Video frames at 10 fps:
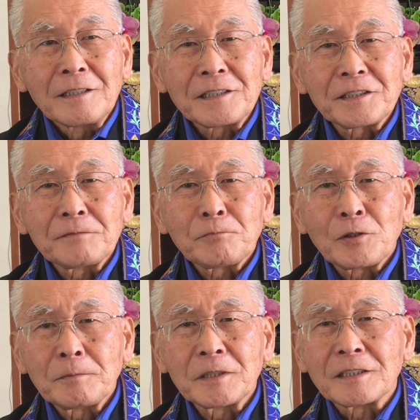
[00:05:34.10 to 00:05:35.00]
This
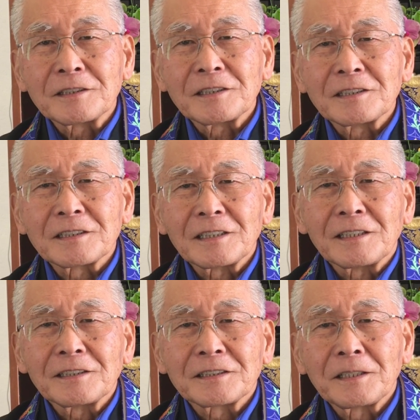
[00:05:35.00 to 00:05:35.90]
impermanence is
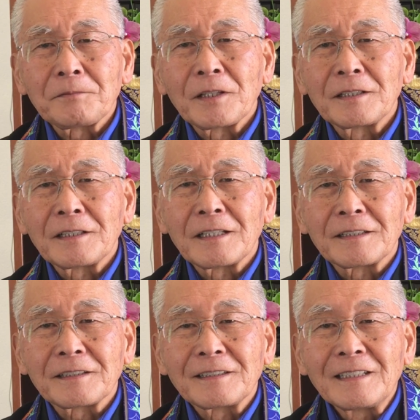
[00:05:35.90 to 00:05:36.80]
uh, something
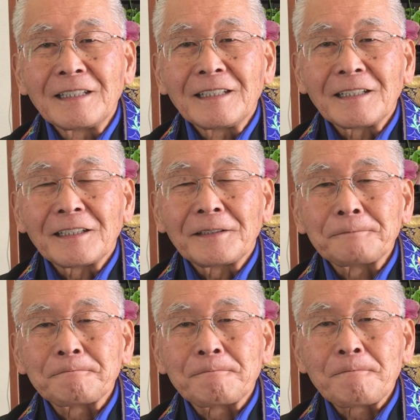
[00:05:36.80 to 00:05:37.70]
that
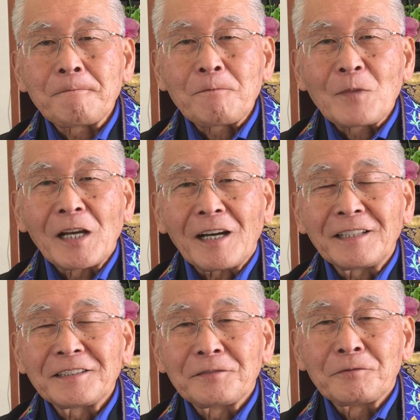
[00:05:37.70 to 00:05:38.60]
uh,
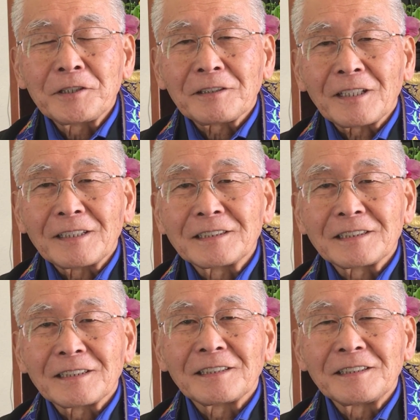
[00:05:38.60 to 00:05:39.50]
I didn't
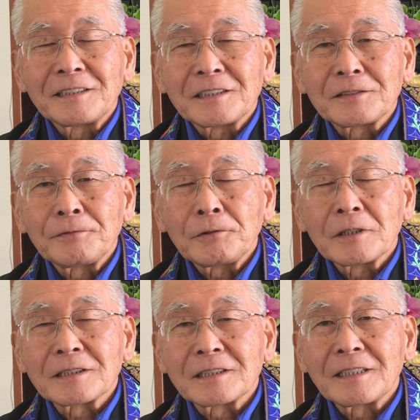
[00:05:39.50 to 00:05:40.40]
realize uh, in its
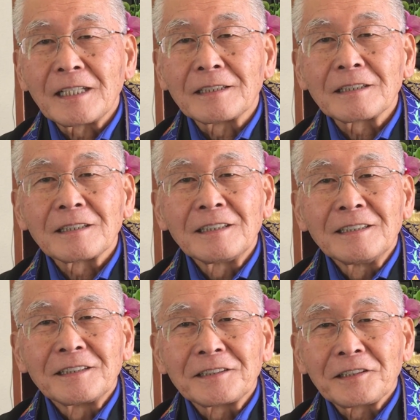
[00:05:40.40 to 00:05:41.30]
full extent
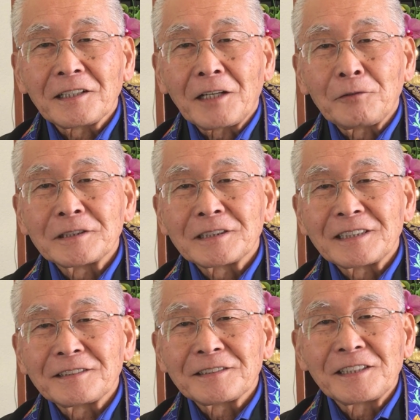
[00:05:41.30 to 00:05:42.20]
until I
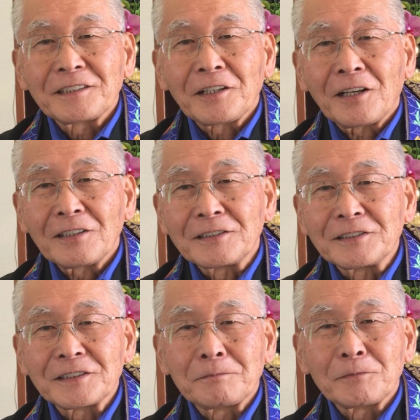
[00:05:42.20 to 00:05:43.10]
was in, in
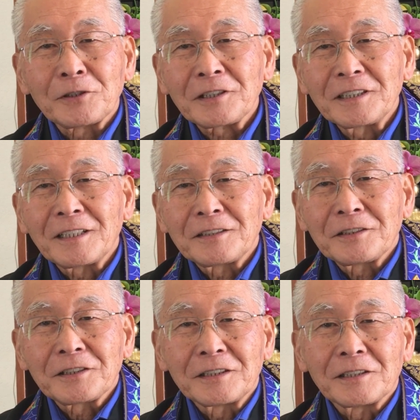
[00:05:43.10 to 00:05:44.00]
college at Berkeley. I
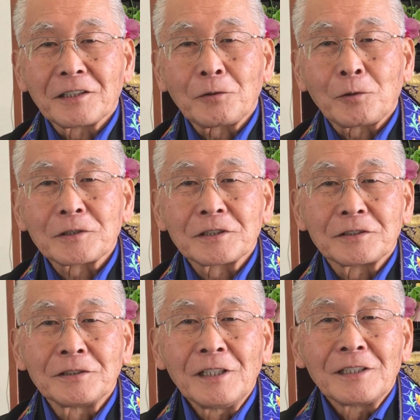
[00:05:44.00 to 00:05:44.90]
took a, a course
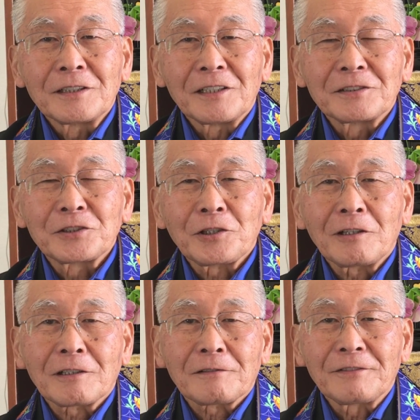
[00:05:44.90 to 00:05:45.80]
in uh,
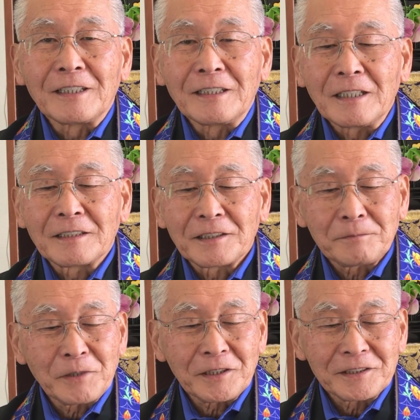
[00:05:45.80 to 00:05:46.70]
geography, I
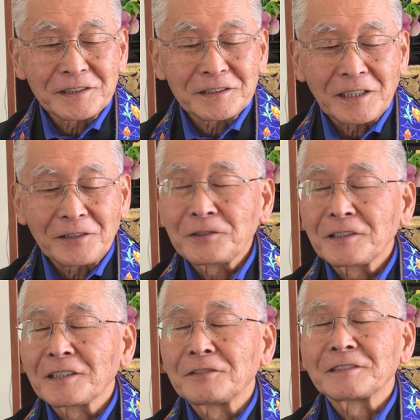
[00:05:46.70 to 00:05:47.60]
think because I
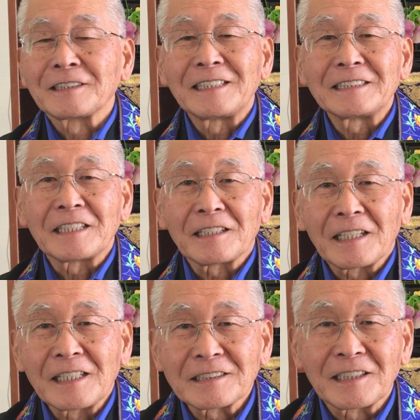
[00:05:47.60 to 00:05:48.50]
heard that it was an easy
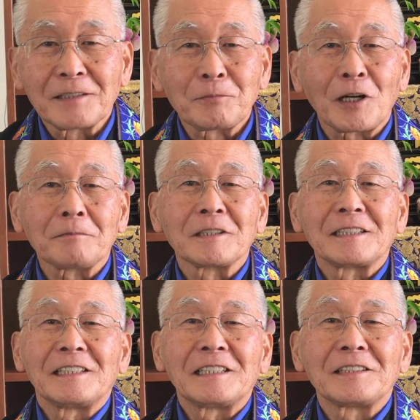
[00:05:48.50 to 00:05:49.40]
class and I
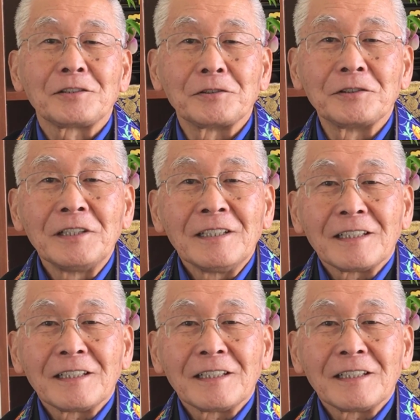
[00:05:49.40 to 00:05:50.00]
probably needed to